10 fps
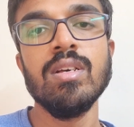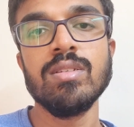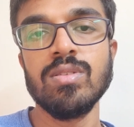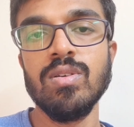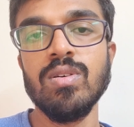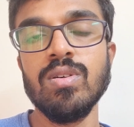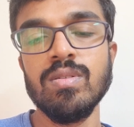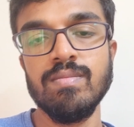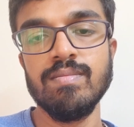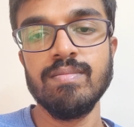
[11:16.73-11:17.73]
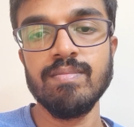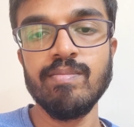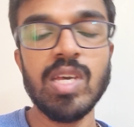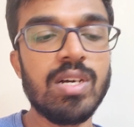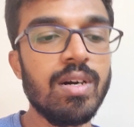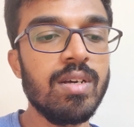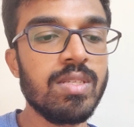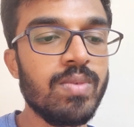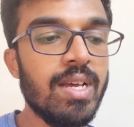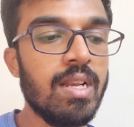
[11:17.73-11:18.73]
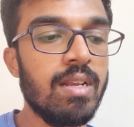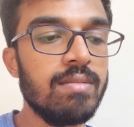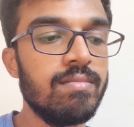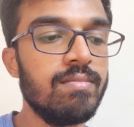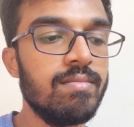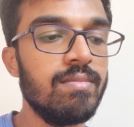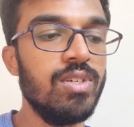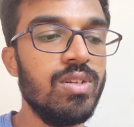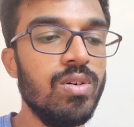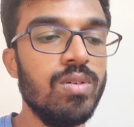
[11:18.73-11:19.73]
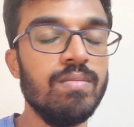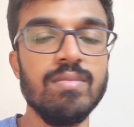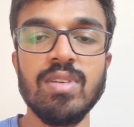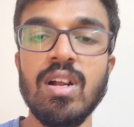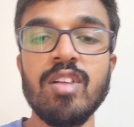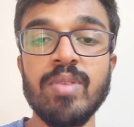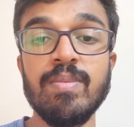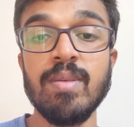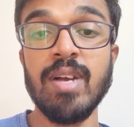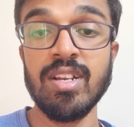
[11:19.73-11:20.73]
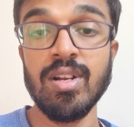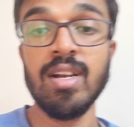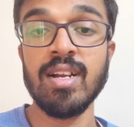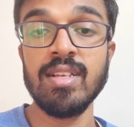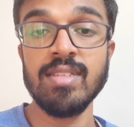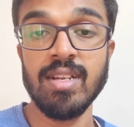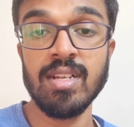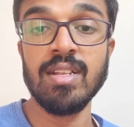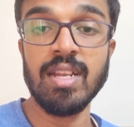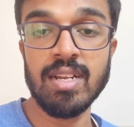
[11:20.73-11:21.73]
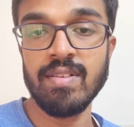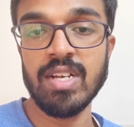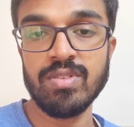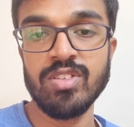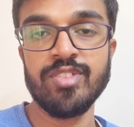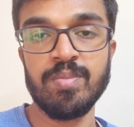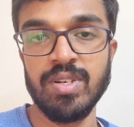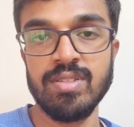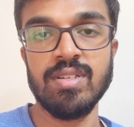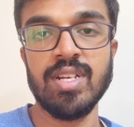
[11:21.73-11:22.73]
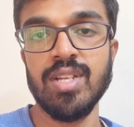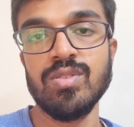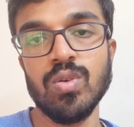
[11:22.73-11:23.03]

So because, well, a lot of people might not understand the native language of the person, right?